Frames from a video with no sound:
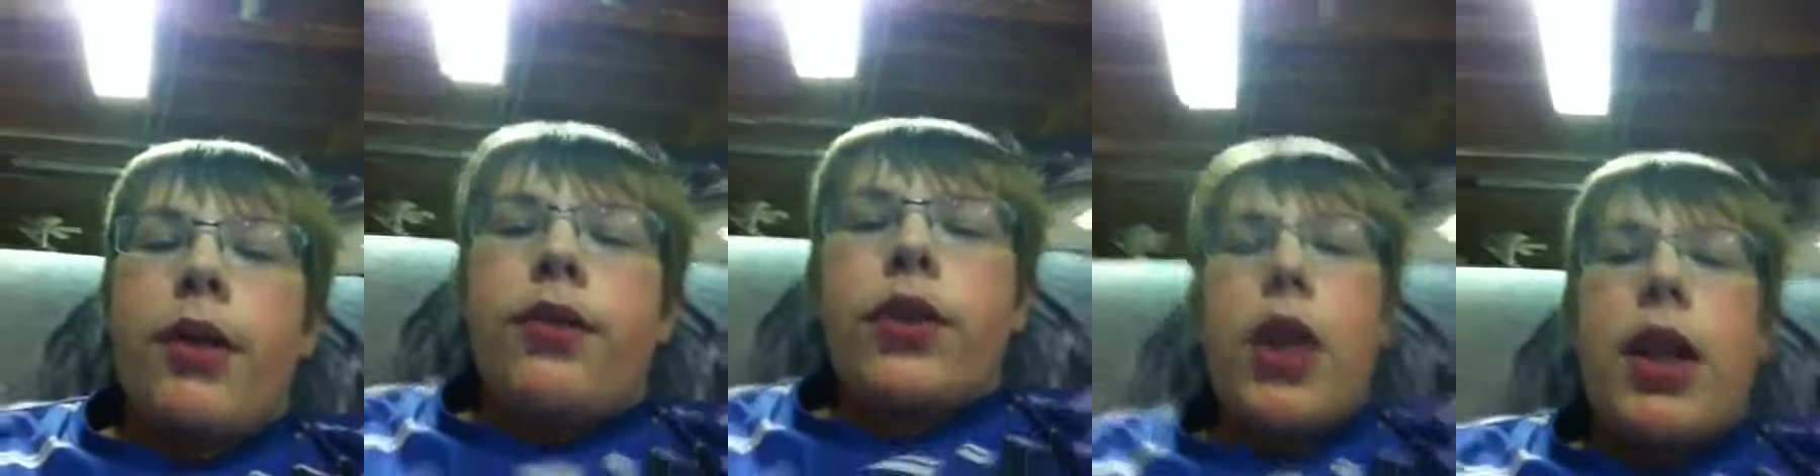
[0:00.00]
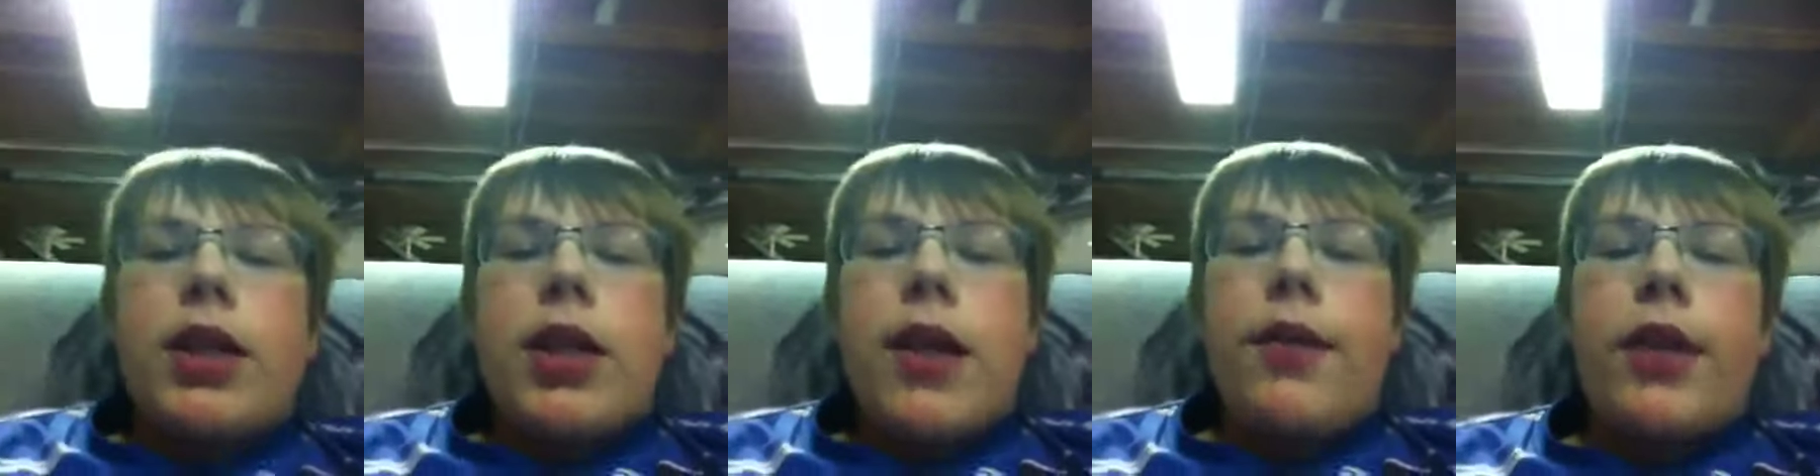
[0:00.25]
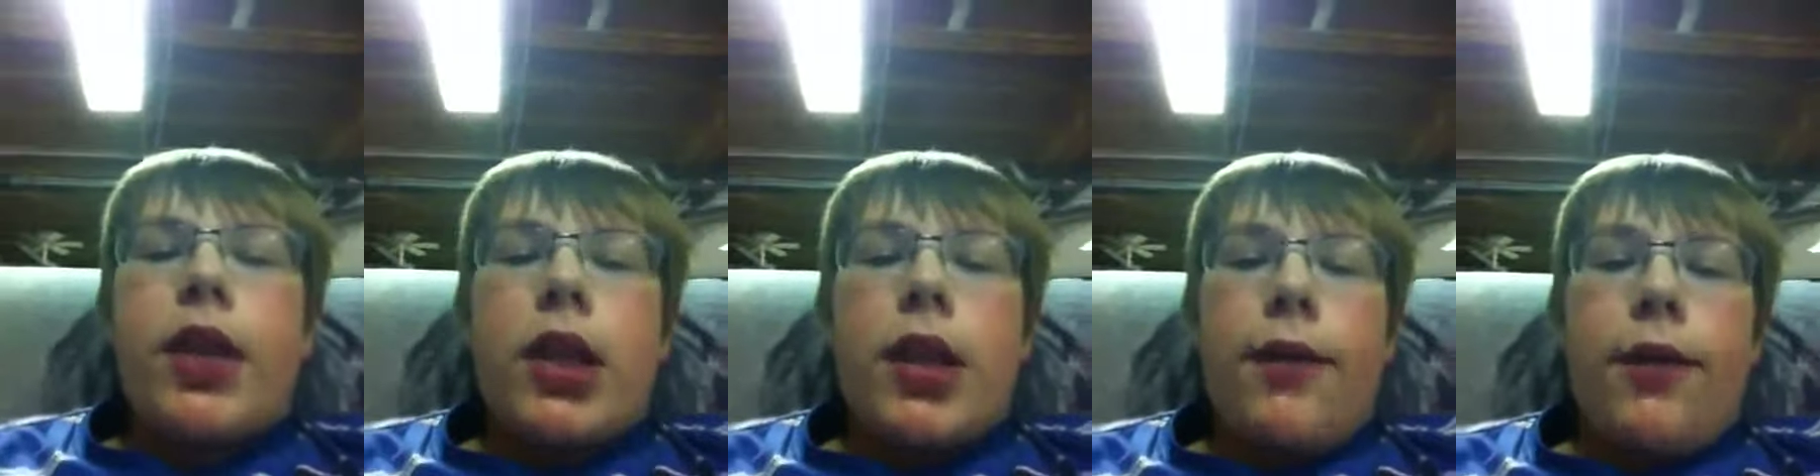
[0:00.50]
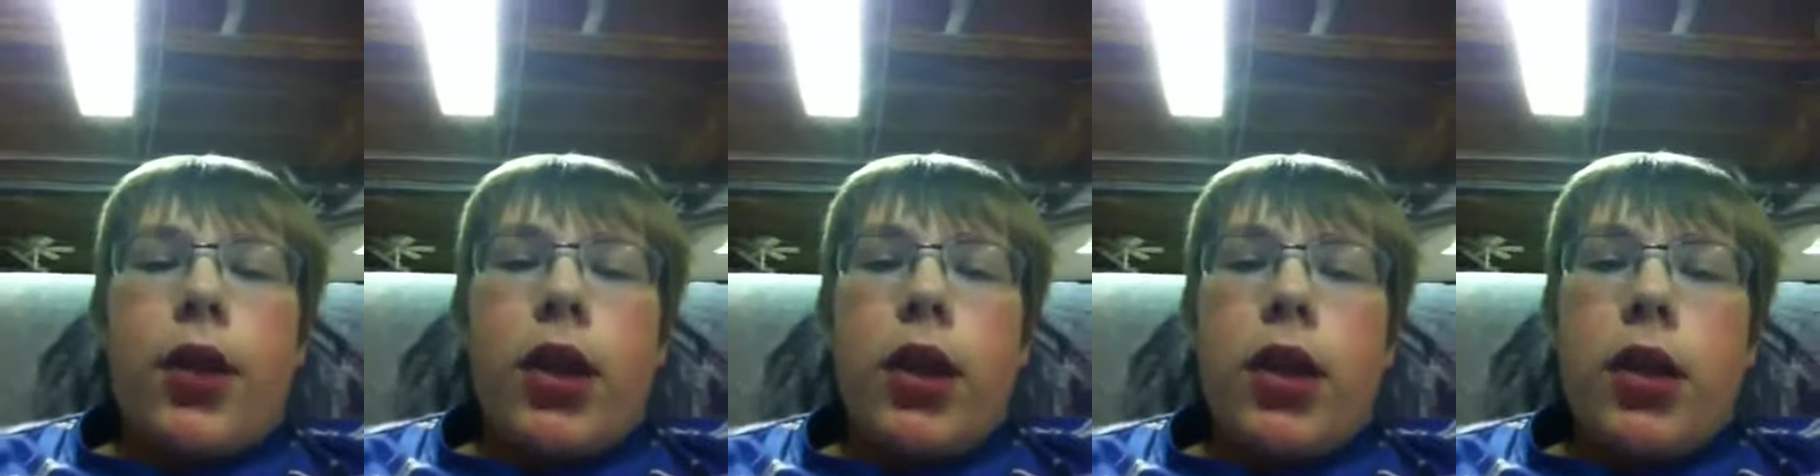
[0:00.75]
if you guys have a
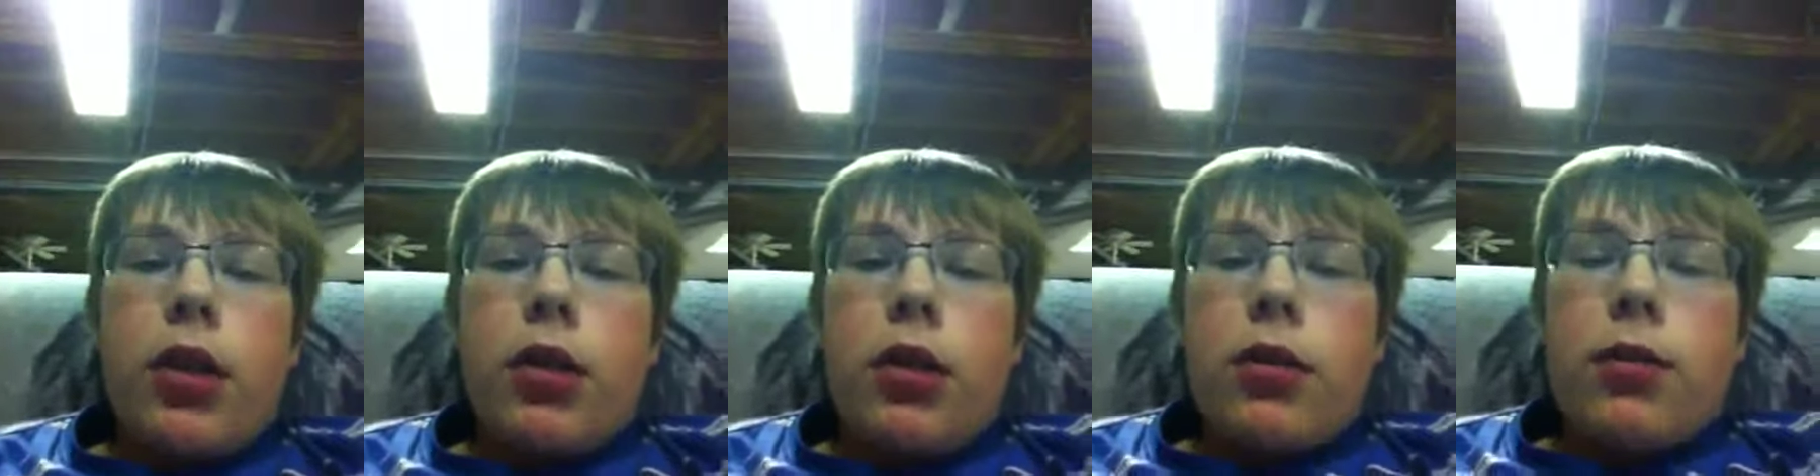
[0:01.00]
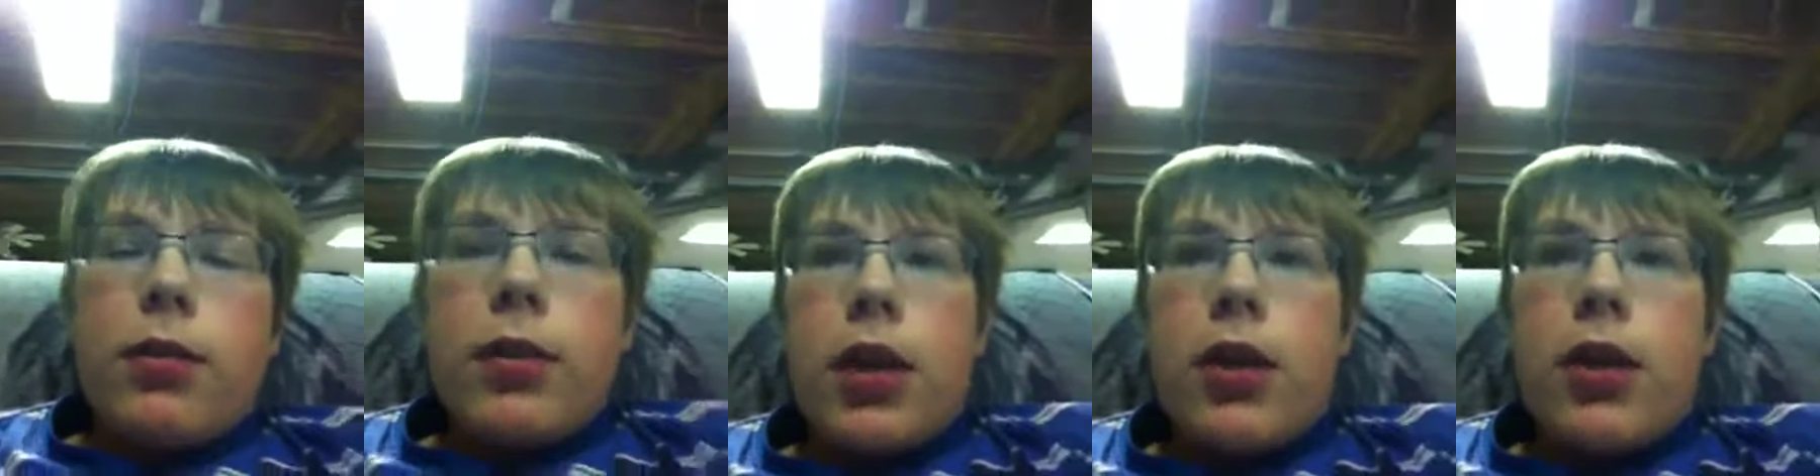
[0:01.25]
different gun,